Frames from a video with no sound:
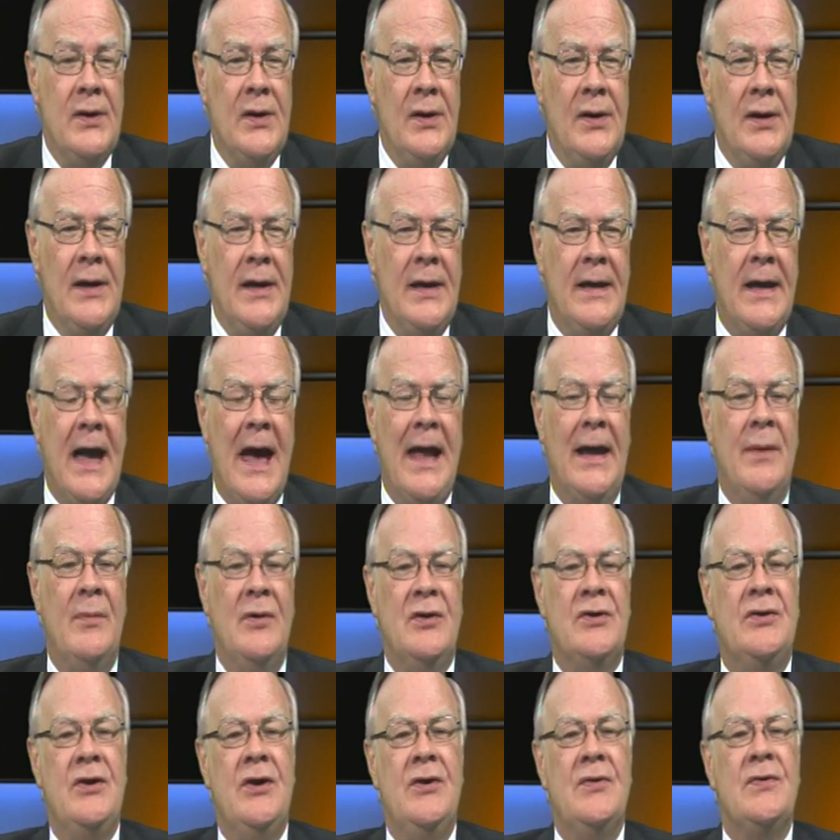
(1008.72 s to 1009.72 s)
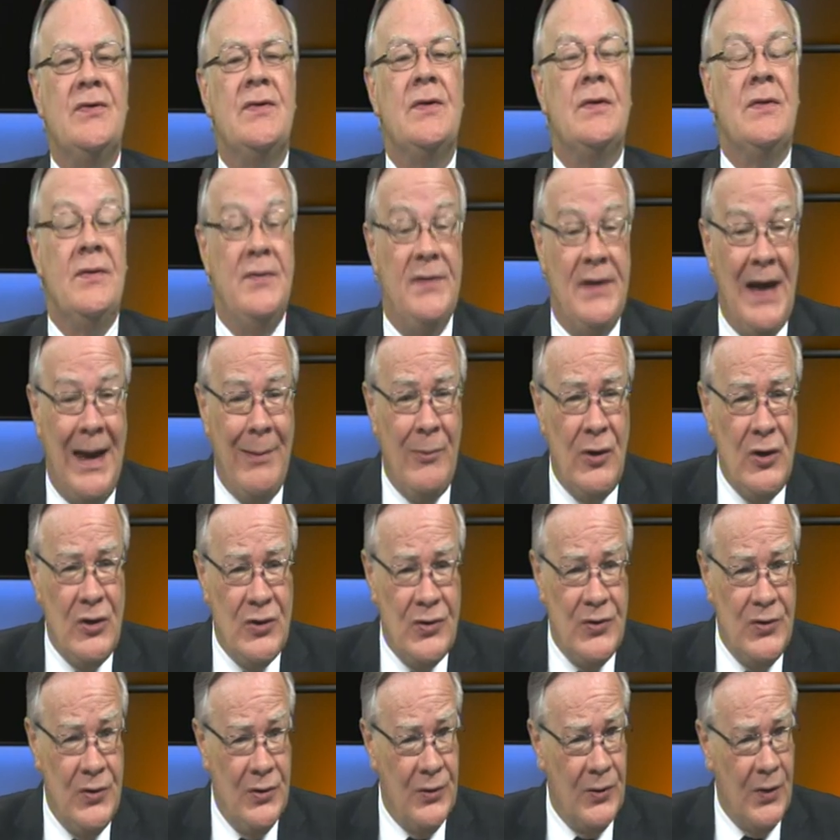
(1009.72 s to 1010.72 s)
early cannabis use
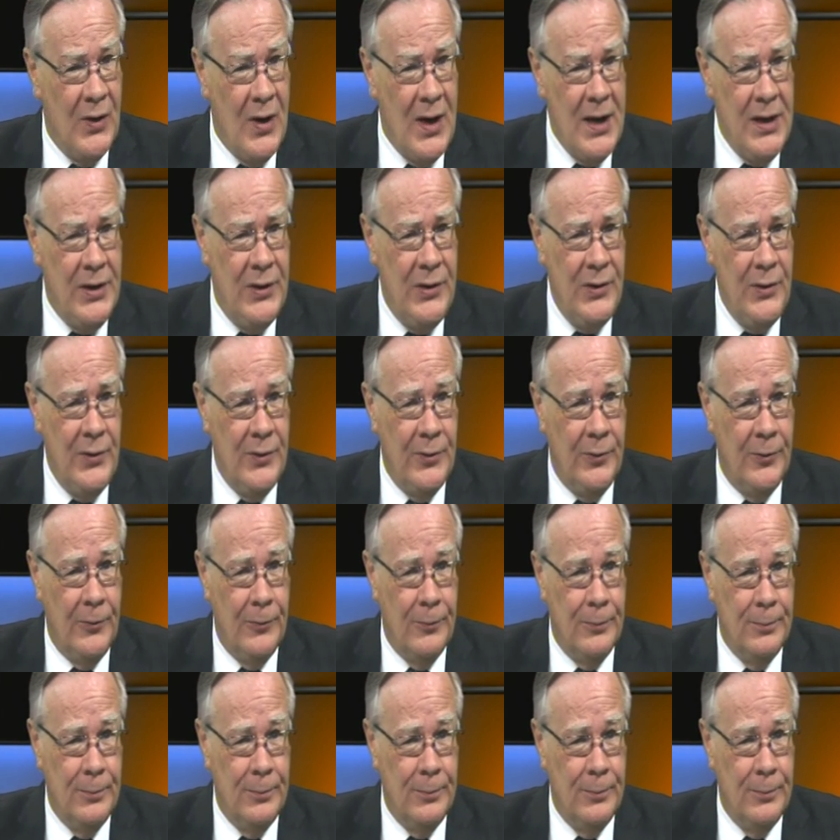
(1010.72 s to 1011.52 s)
damage your I Q?